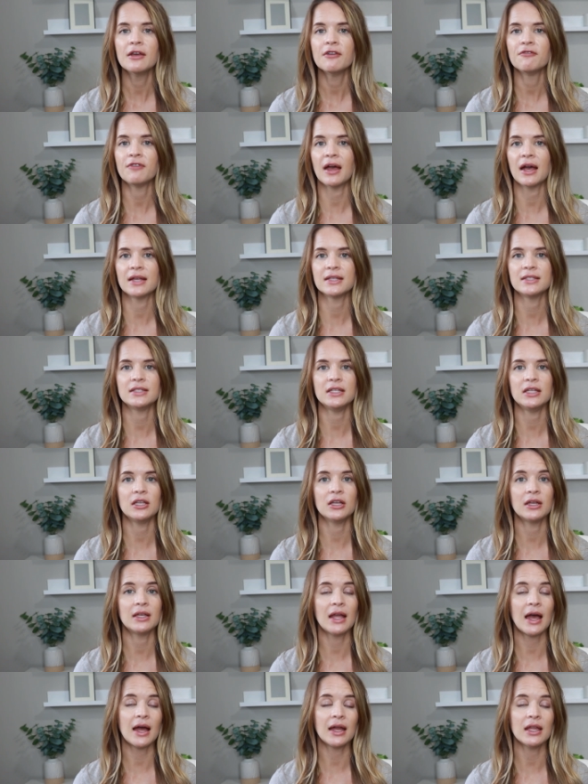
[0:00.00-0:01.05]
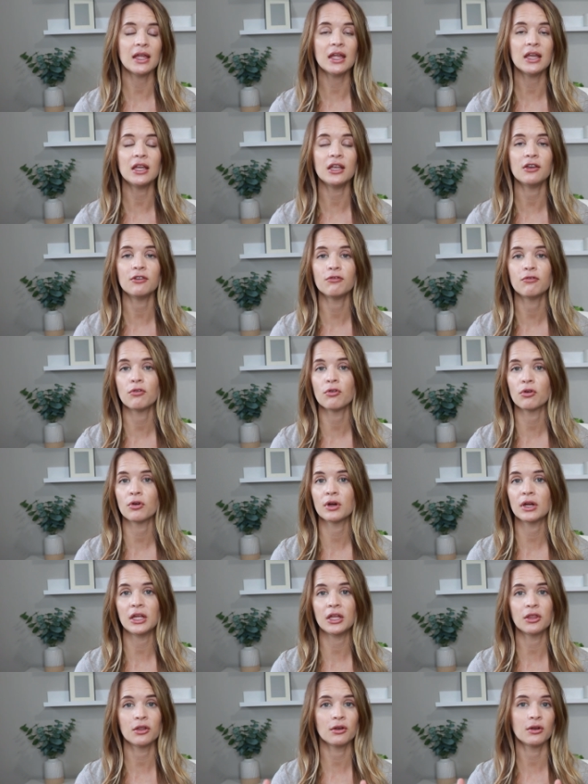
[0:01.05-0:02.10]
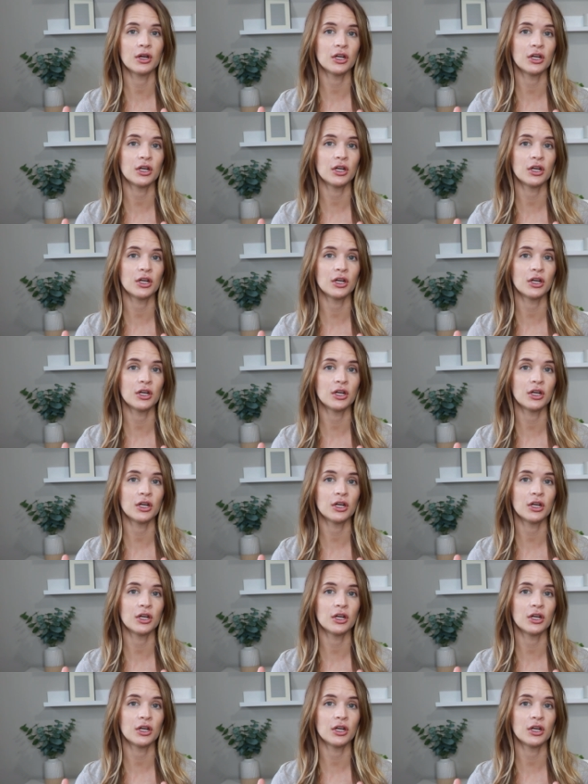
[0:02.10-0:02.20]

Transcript: fasting and not eating for either